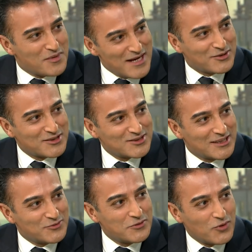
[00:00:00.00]
about, isn't
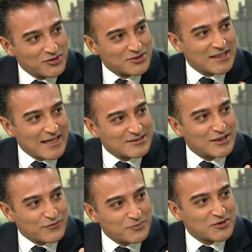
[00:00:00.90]
it? We want to get
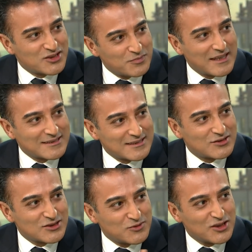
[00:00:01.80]
different
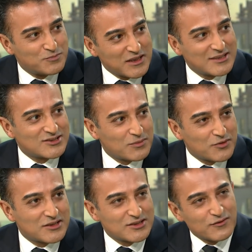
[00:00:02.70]
perspectives. Just just because
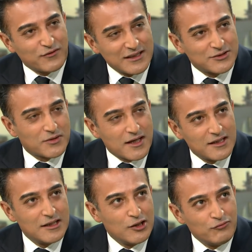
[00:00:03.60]
something doesn't fit into
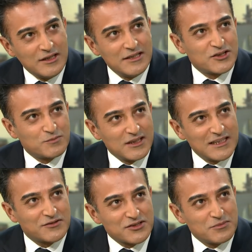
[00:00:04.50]
our religious
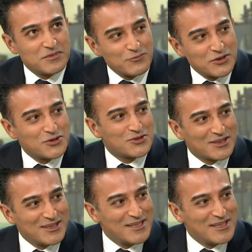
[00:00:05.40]
belief doesn't mean we shouldn't